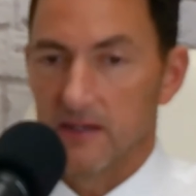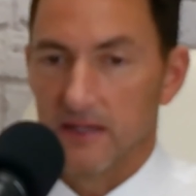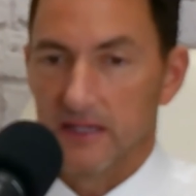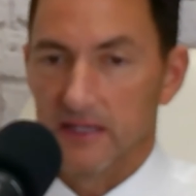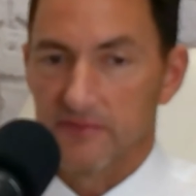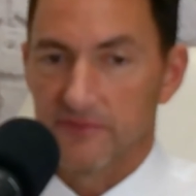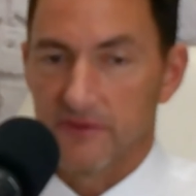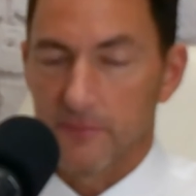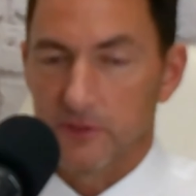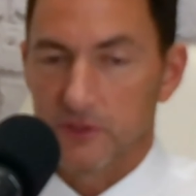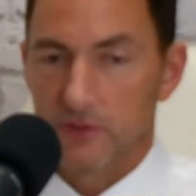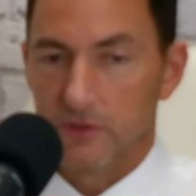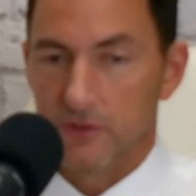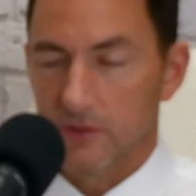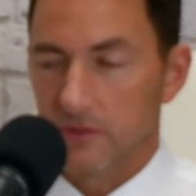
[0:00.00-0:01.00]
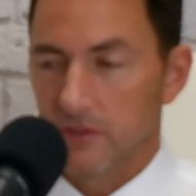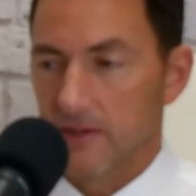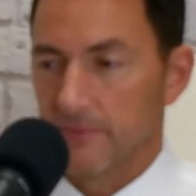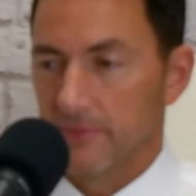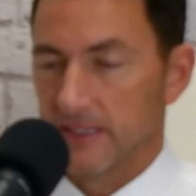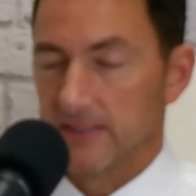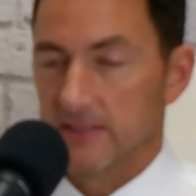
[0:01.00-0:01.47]
at pharmaceutical
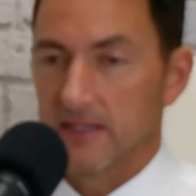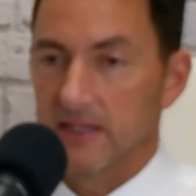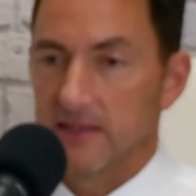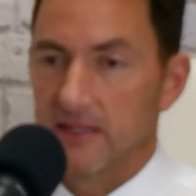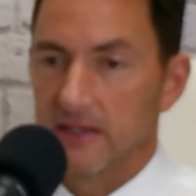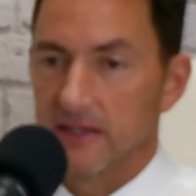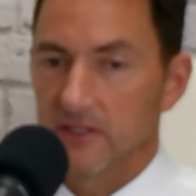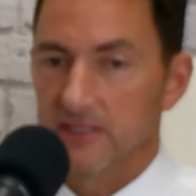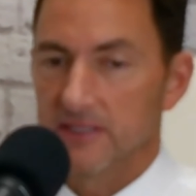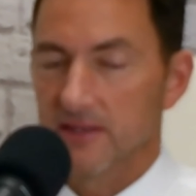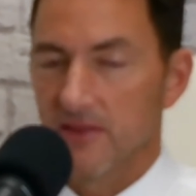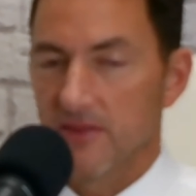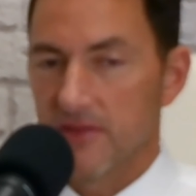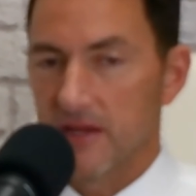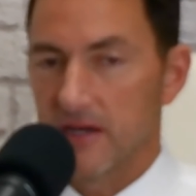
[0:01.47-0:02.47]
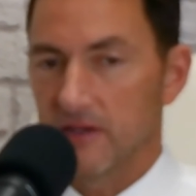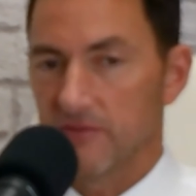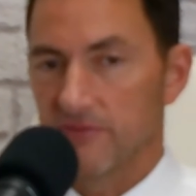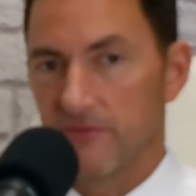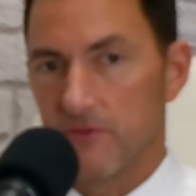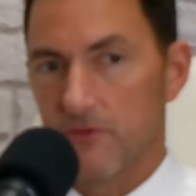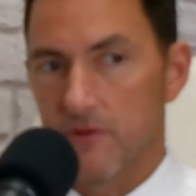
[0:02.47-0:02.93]
companies, and they're a synthetic
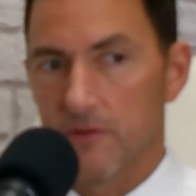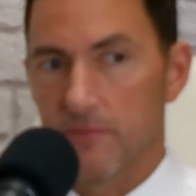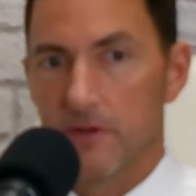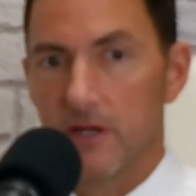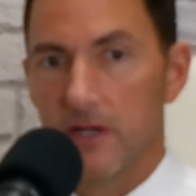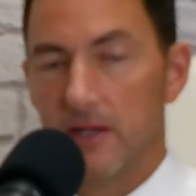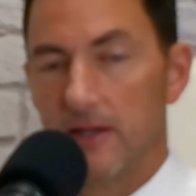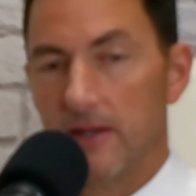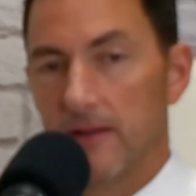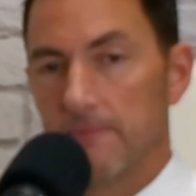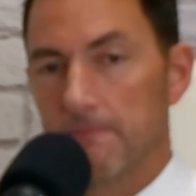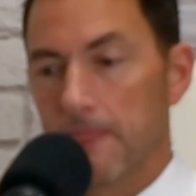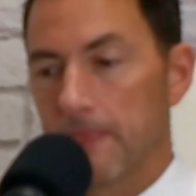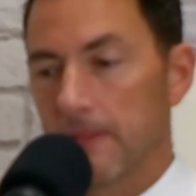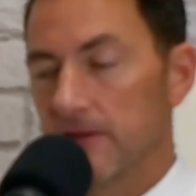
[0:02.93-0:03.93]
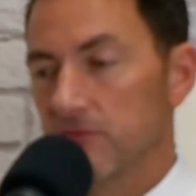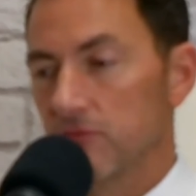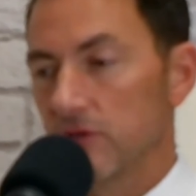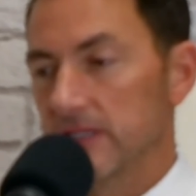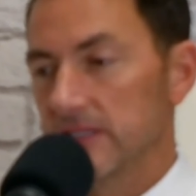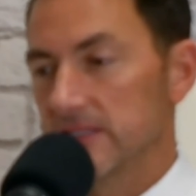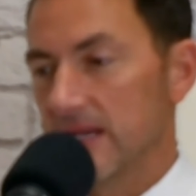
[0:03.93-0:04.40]
form of
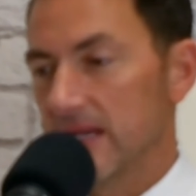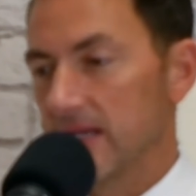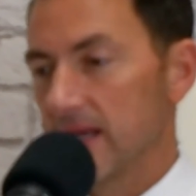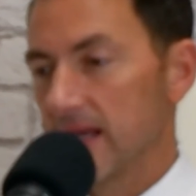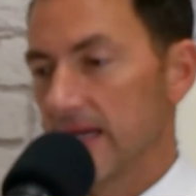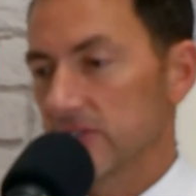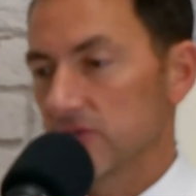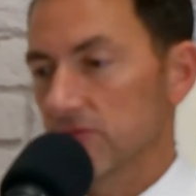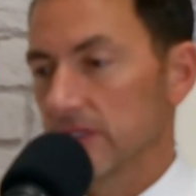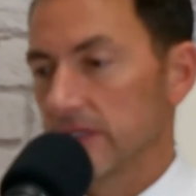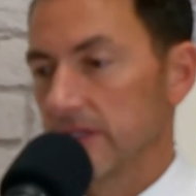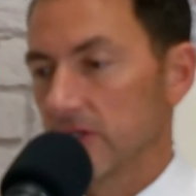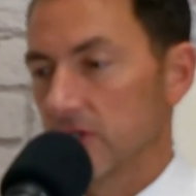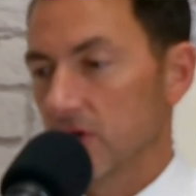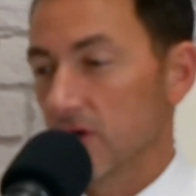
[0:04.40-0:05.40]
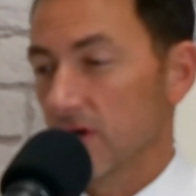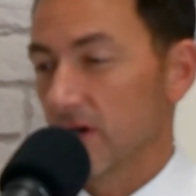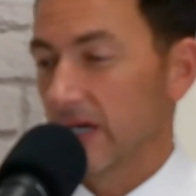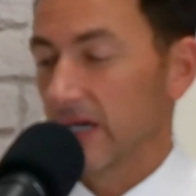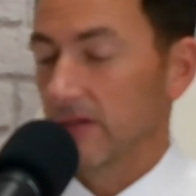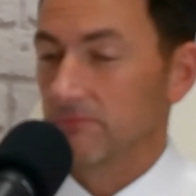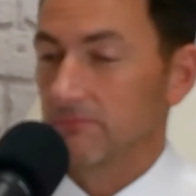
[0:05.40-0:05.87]
what is a naturally
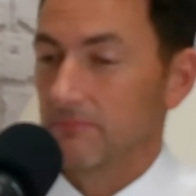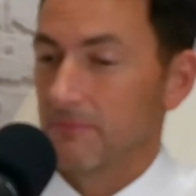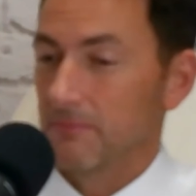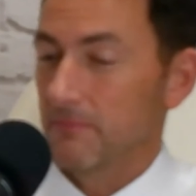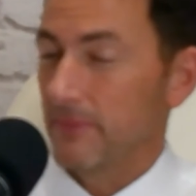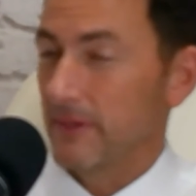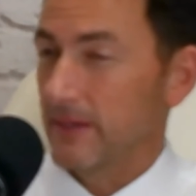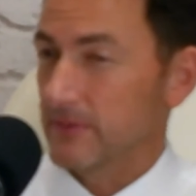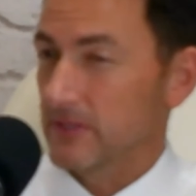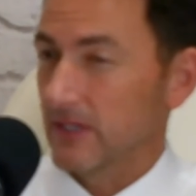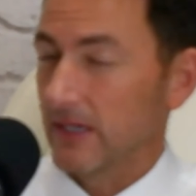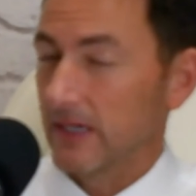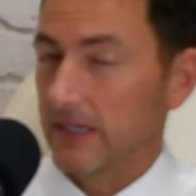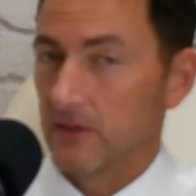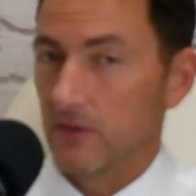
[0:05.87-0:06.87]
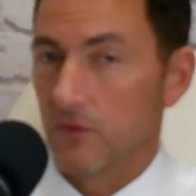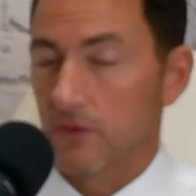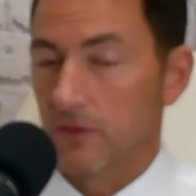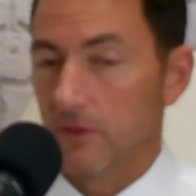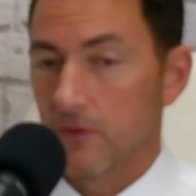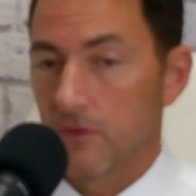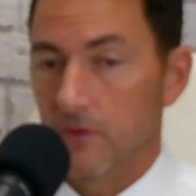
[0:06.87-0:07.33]
occurring peptide
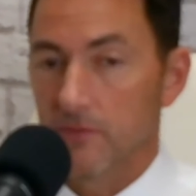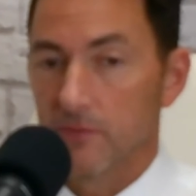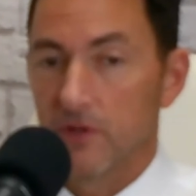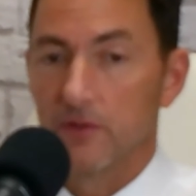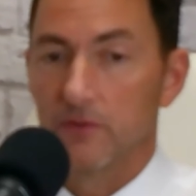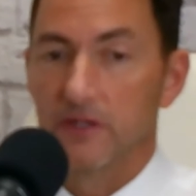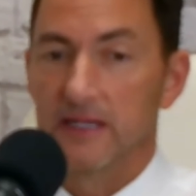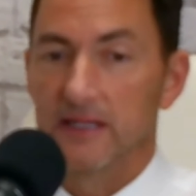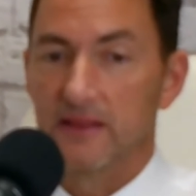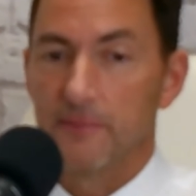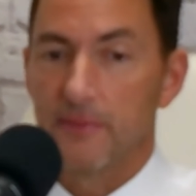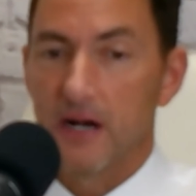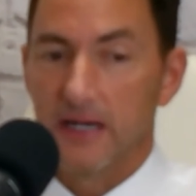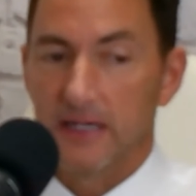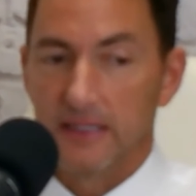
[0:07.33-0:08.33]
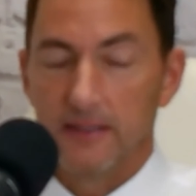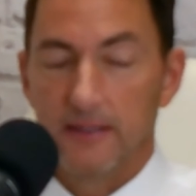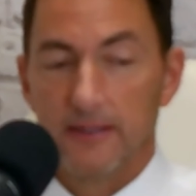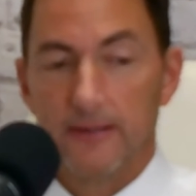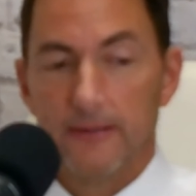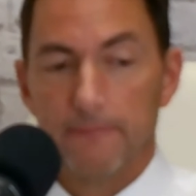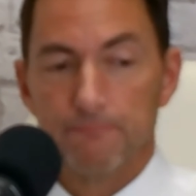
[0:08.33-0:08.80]
or hormone in the body.
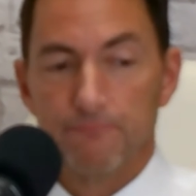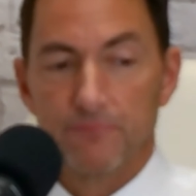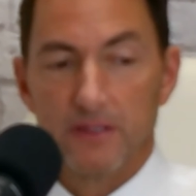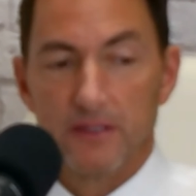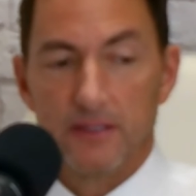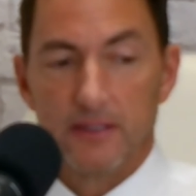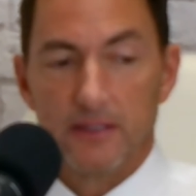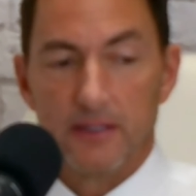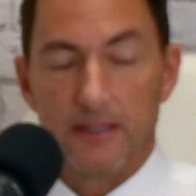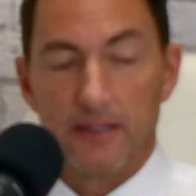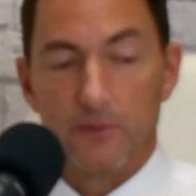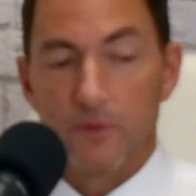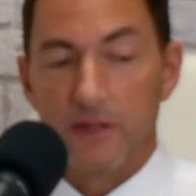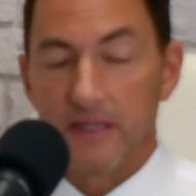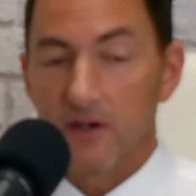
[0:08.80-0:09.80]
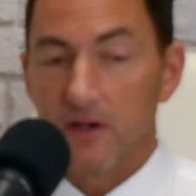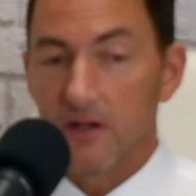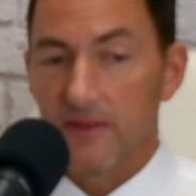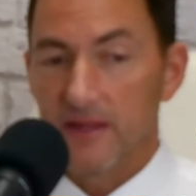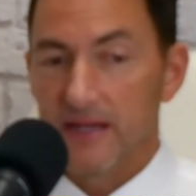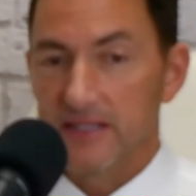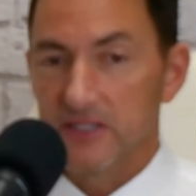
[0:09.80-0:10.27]
We
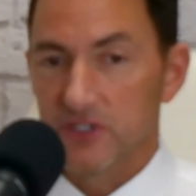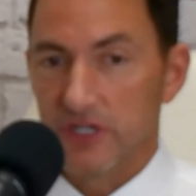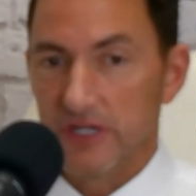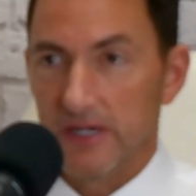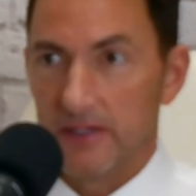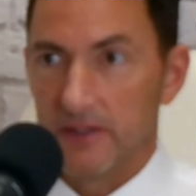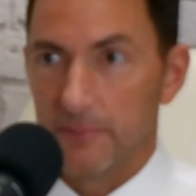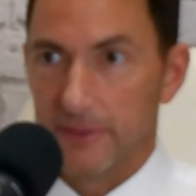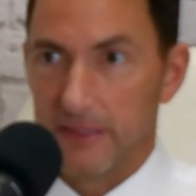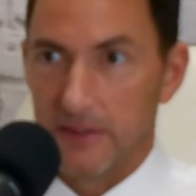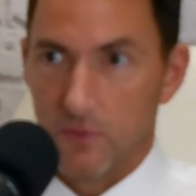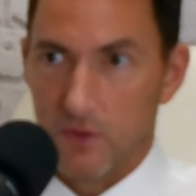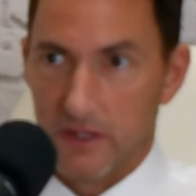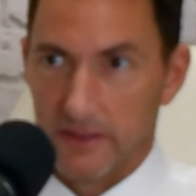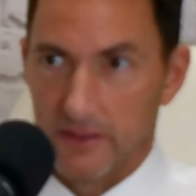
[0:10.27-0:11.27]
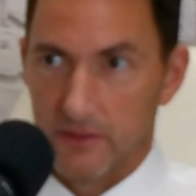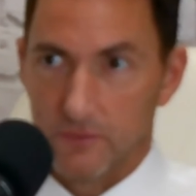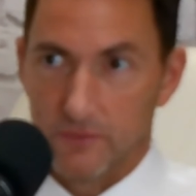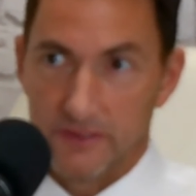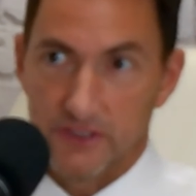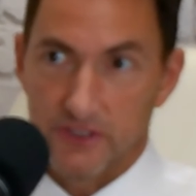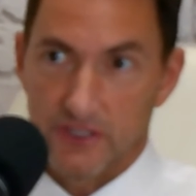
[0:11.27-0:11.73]
call that GLP-1,
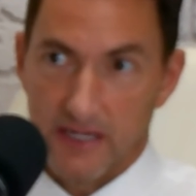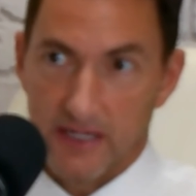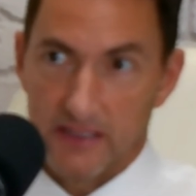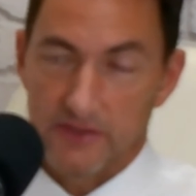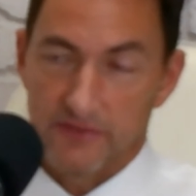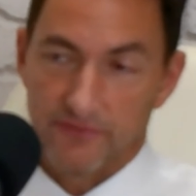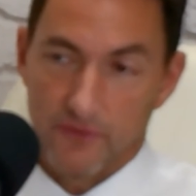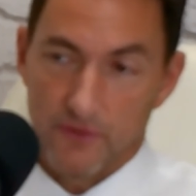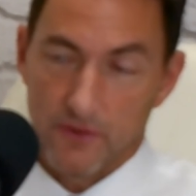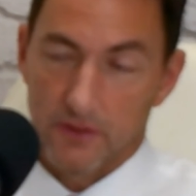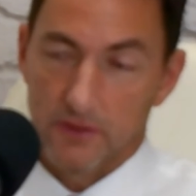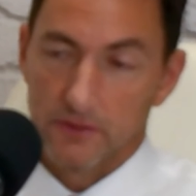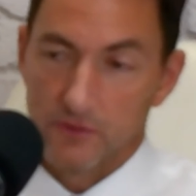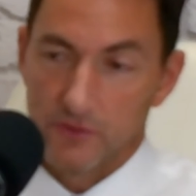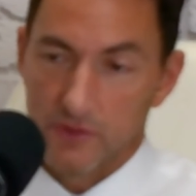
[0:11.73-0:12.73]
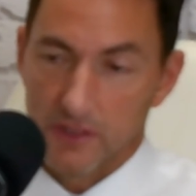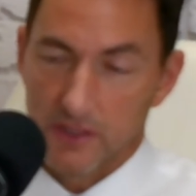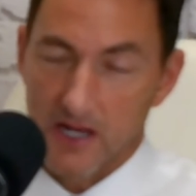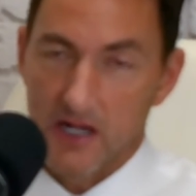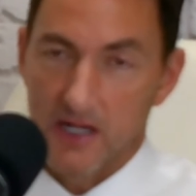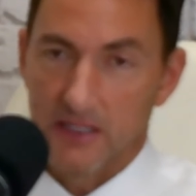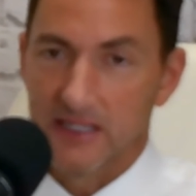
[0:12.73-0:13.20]
which stands for
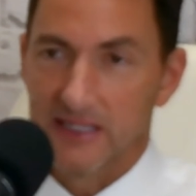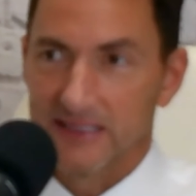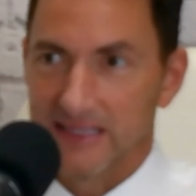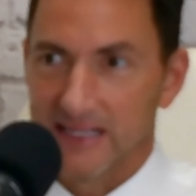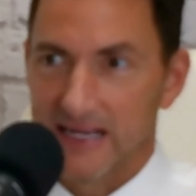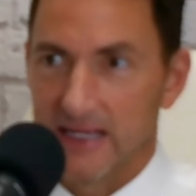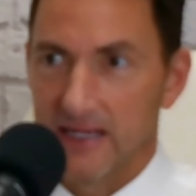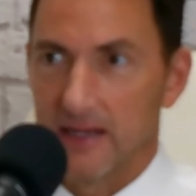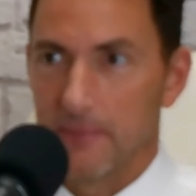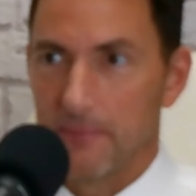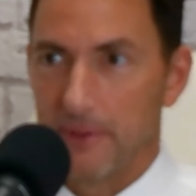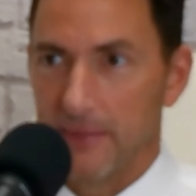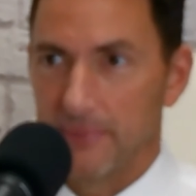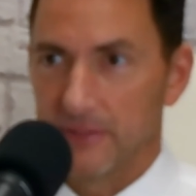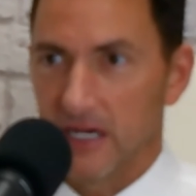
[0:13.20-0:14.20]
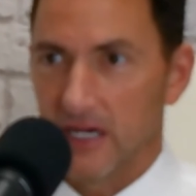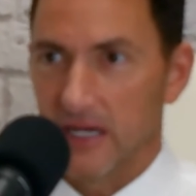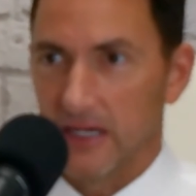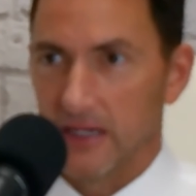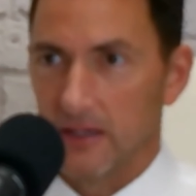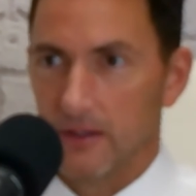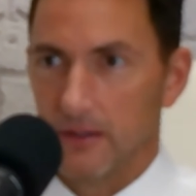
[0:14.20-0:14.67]
glucagon-like
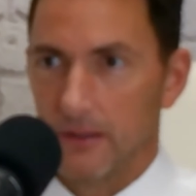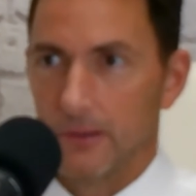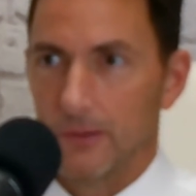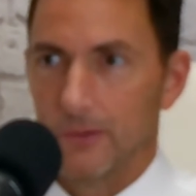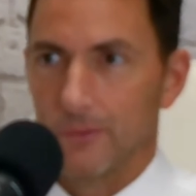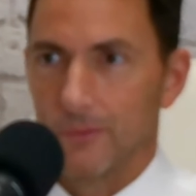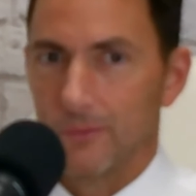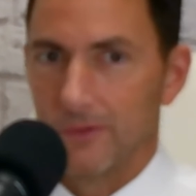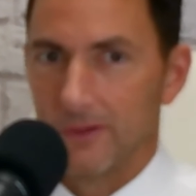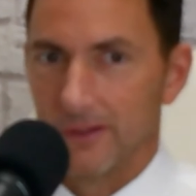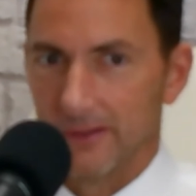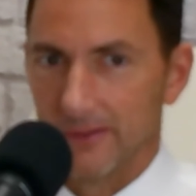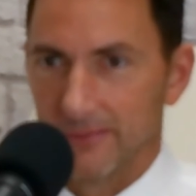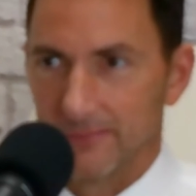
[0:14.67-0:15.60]
peptide 1,